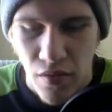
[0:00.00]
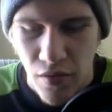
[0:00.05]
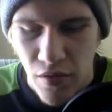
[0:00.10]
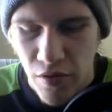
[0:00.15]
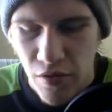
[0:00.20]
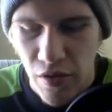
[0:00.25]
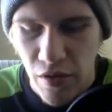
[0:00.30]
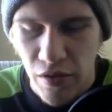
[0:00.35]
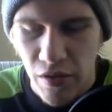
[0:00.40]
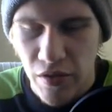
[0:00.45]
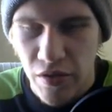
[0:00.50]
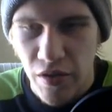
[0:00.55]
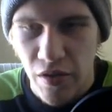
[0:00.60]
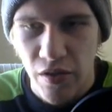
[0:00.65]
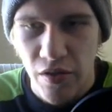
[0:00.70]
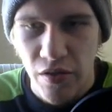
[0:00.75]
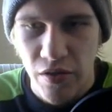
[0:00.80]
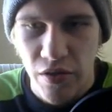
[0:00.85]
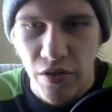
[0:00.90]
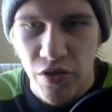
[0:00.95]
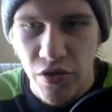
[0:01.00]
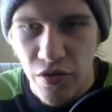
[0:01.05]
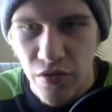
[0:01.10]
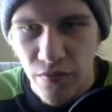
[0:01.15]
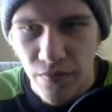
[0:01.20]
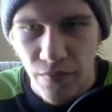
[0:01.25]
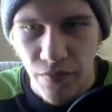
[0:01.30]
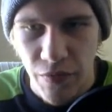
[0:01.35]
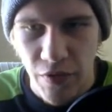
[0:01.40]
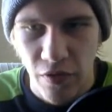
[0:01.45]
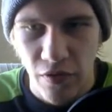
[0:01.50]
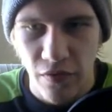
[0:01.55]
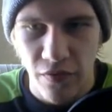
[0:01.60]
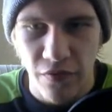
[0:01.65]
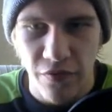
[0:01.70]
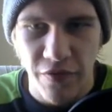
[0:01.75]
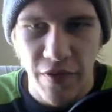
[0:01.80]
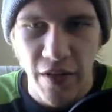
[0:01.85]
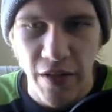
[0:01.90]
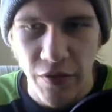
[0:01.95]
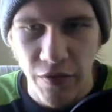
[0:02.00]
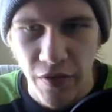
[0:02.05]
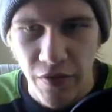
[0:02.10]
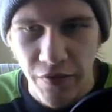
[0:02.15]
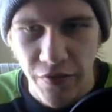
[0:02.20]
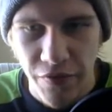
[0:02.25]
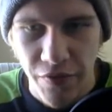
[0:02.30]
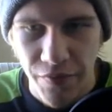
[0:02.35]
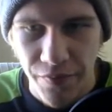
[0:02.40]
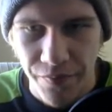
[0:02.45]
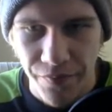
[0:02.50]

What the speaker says: so you're going to say integer dot value of,